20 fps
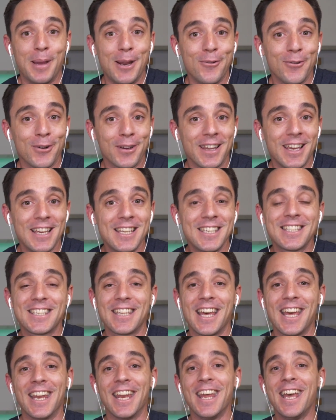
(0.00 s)
been released,
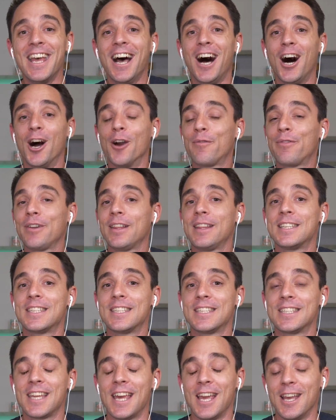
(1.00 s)
then hopefully
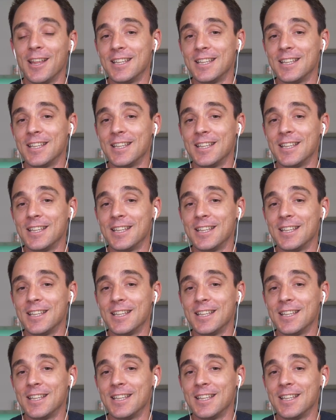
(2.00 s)
this